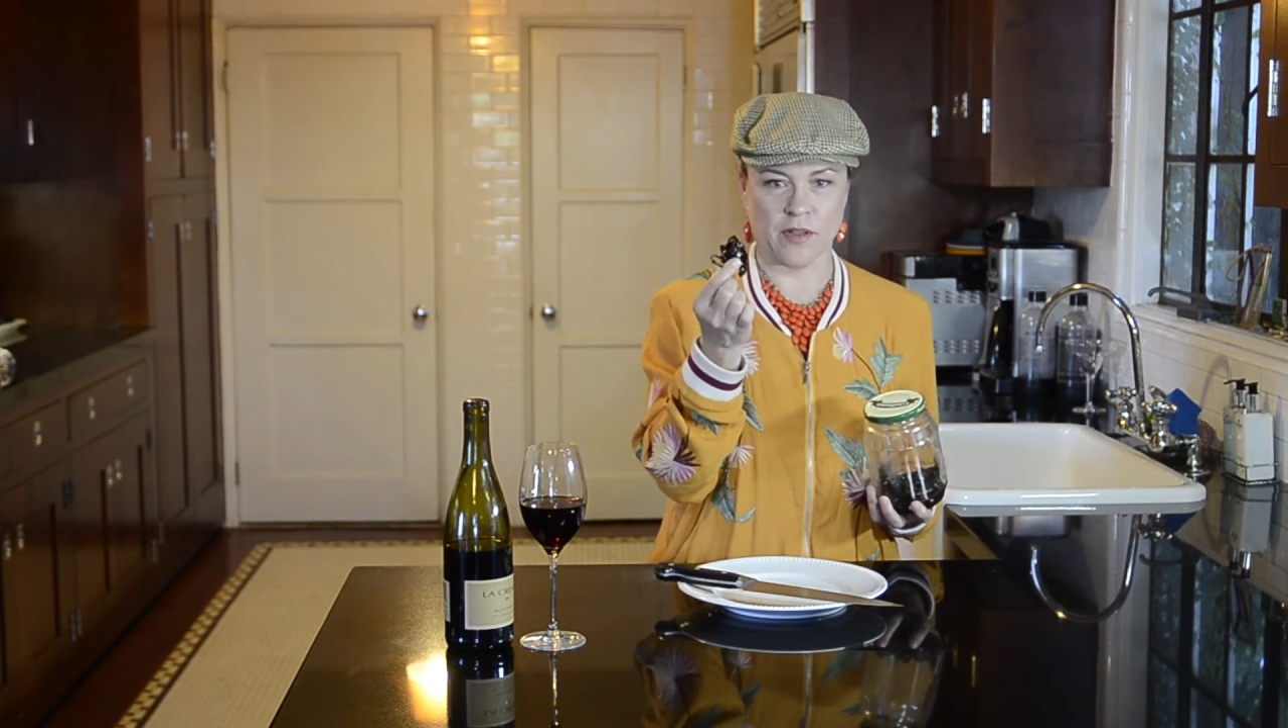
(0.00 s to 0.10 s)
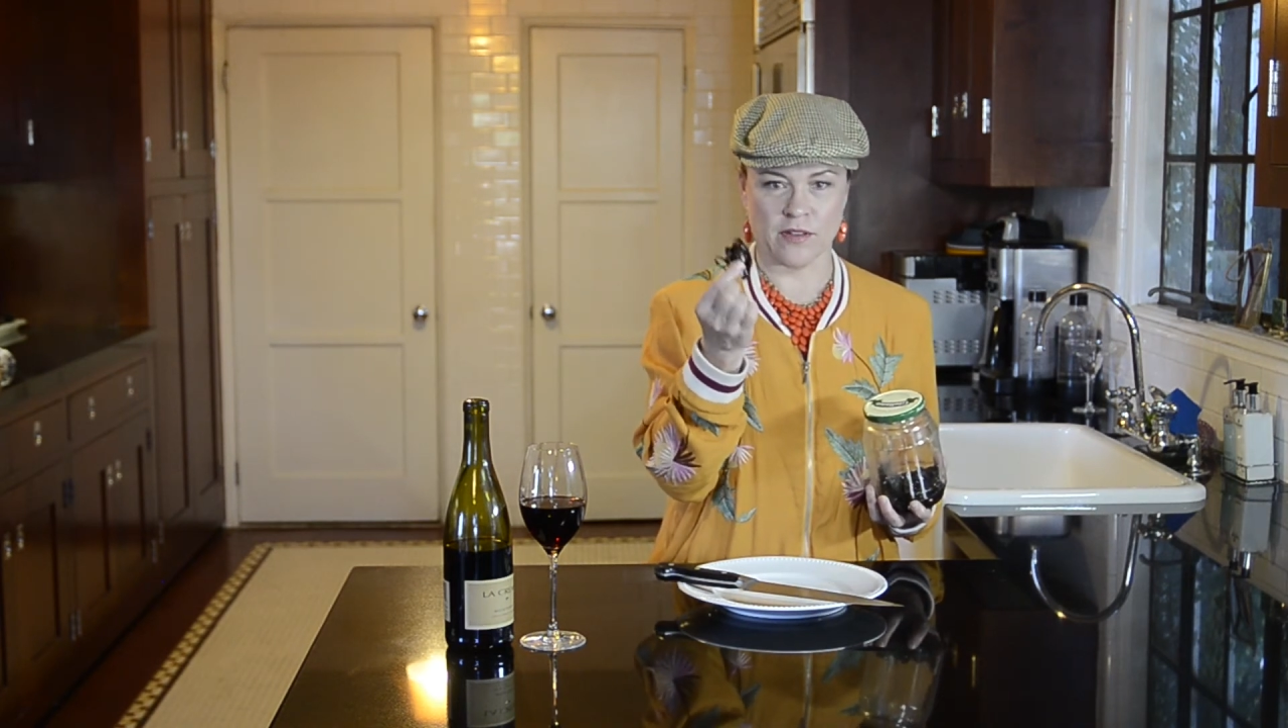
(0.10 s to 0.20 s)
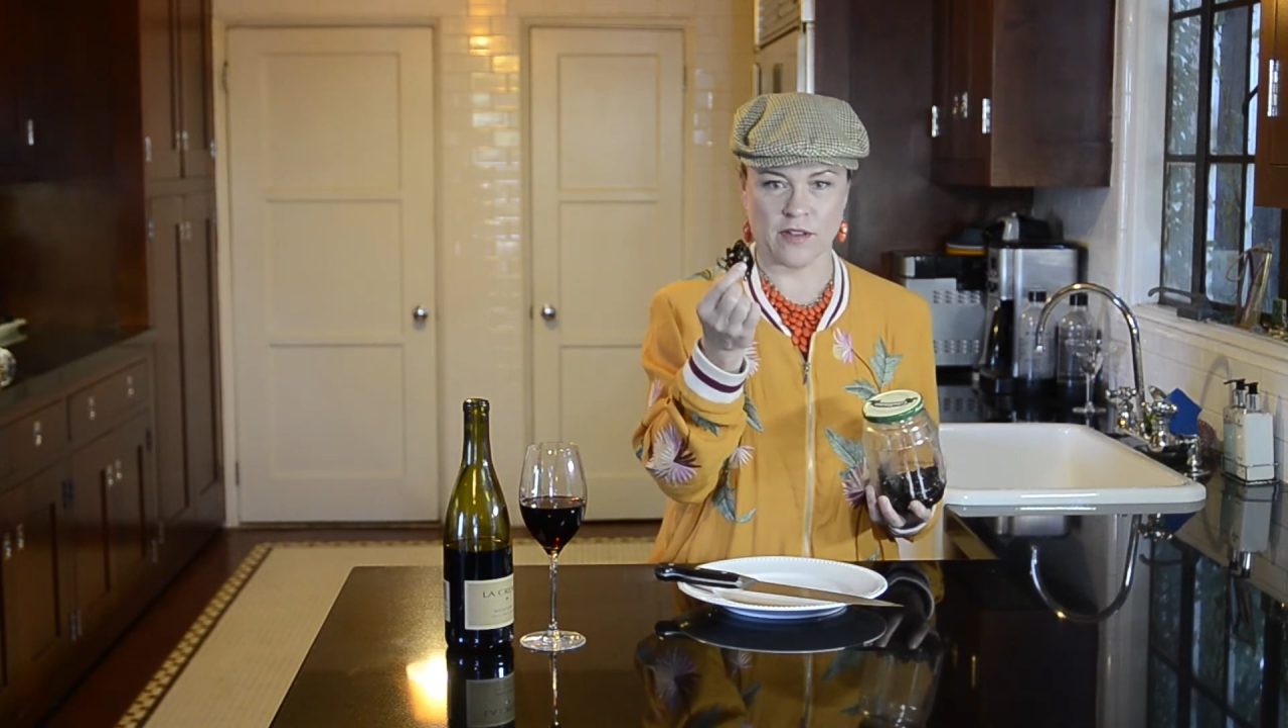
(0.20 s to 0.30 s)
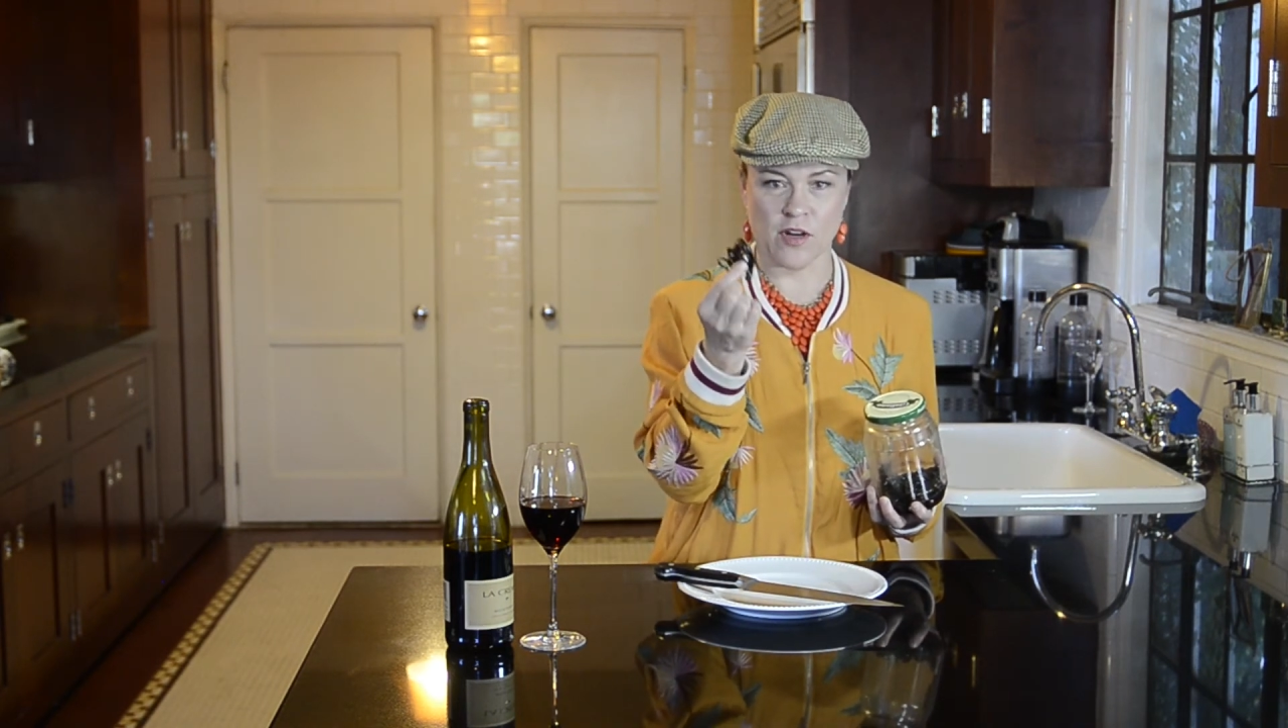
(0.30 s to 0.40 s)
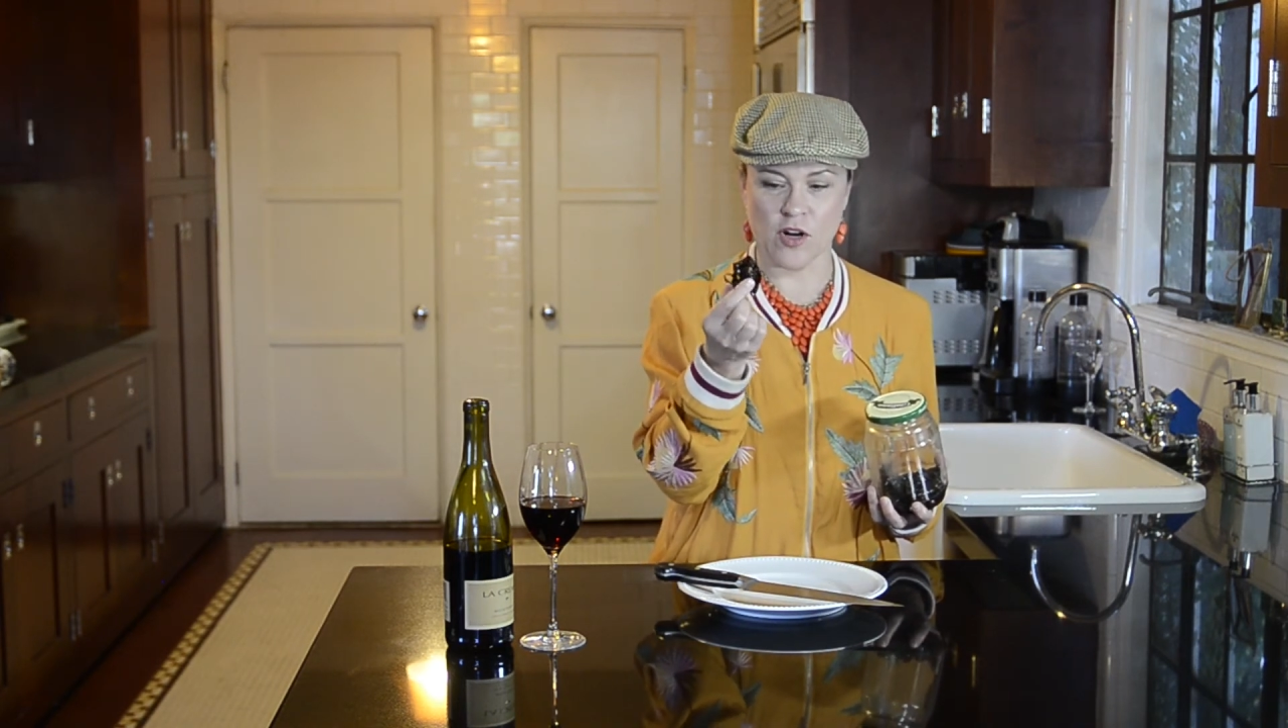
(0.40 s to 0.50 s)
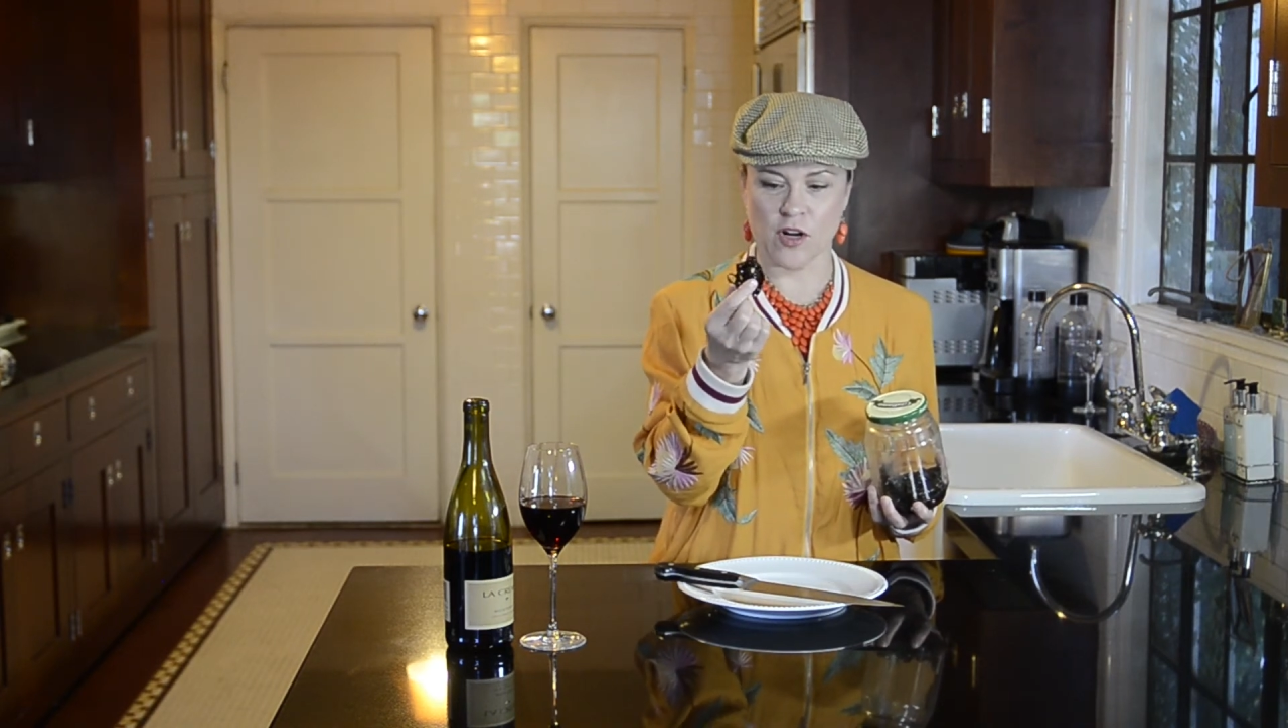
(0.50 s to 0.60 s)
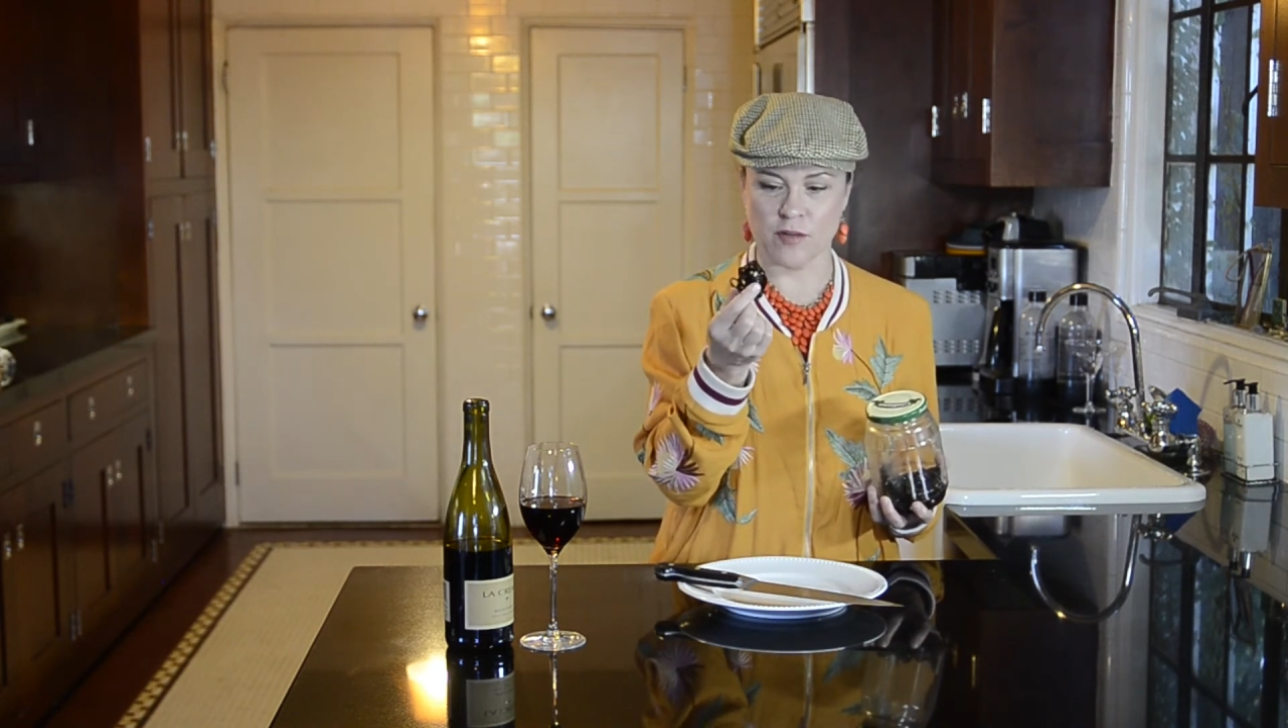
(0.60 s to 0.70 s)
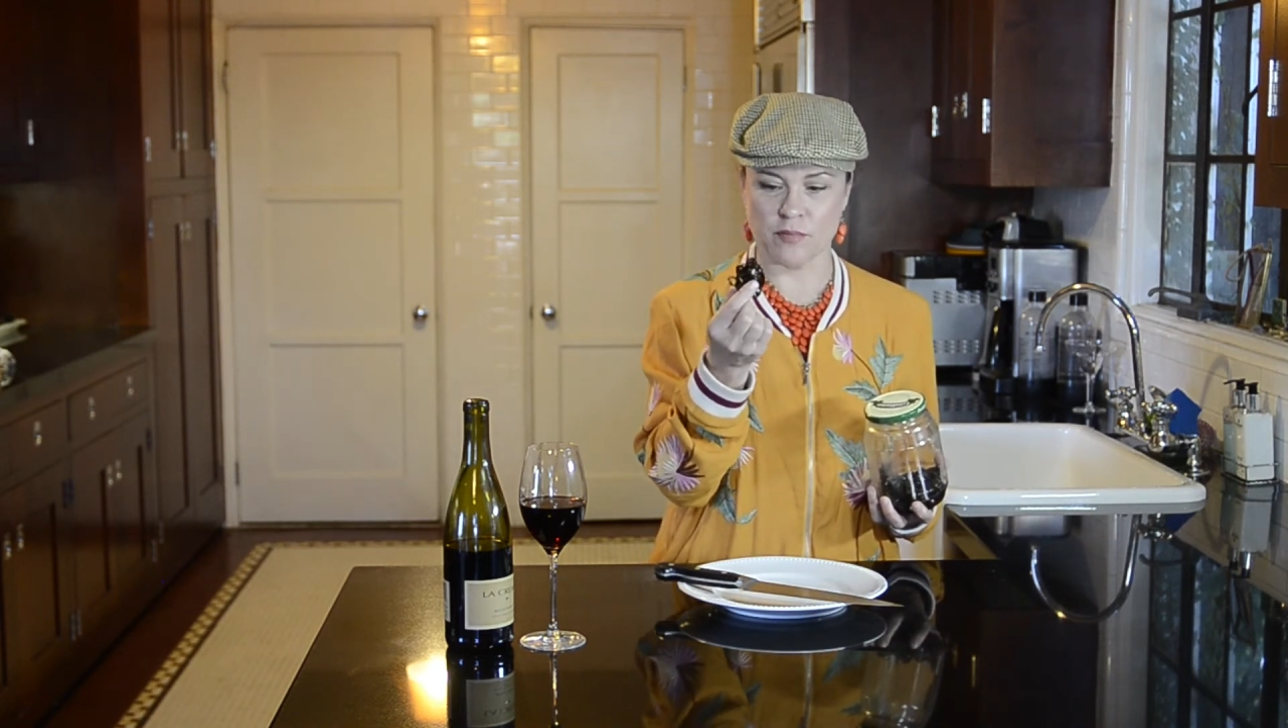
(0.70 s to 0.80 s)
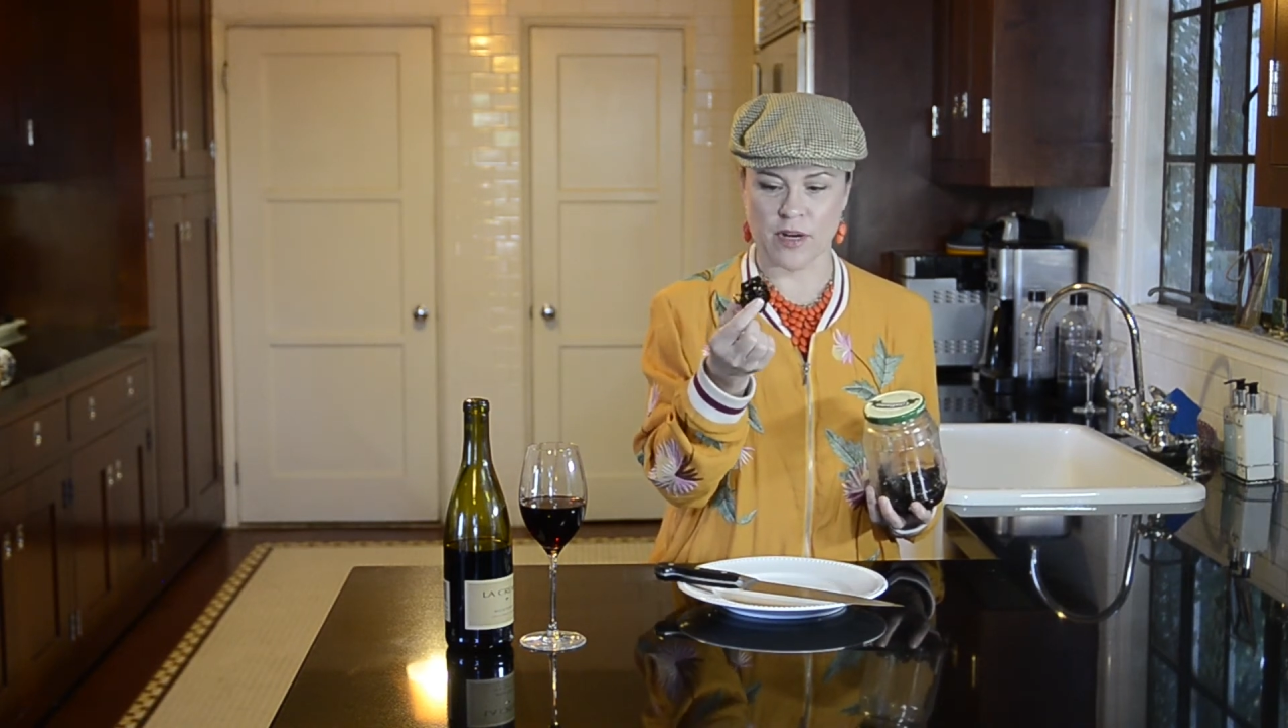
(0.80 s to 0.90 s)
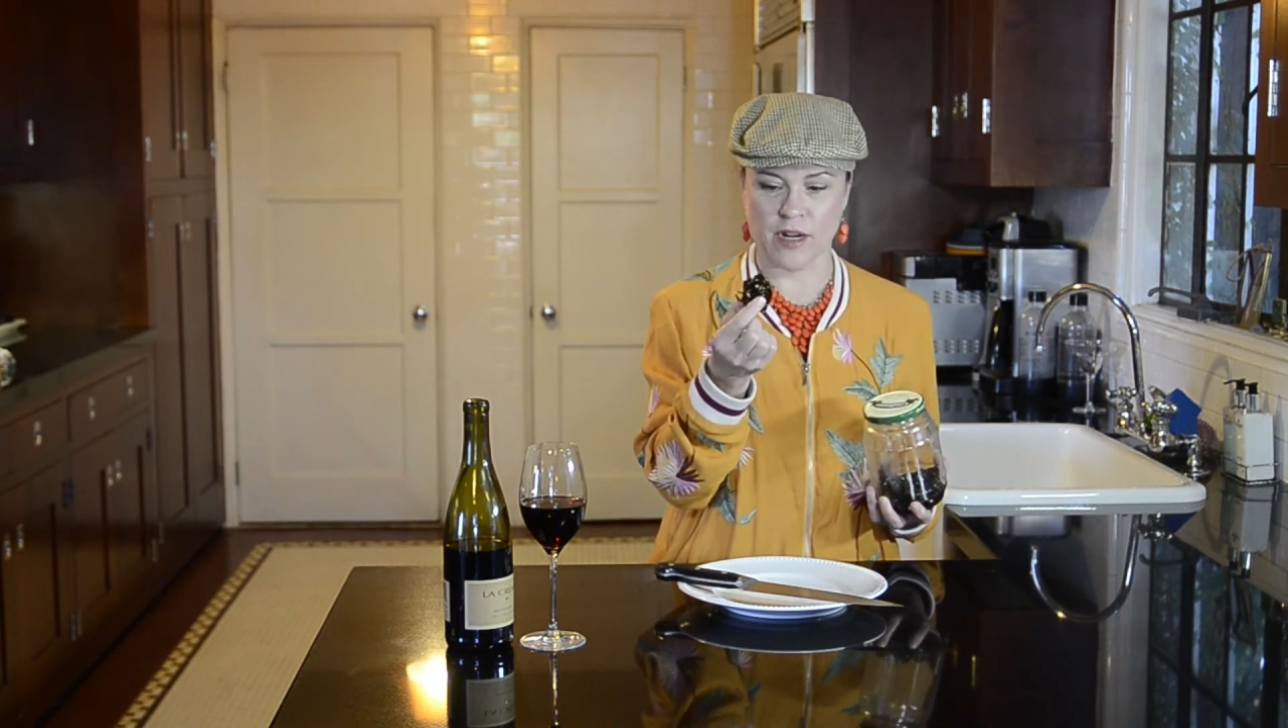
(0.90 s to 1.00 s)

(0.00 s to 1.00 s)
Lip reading: It looks like hard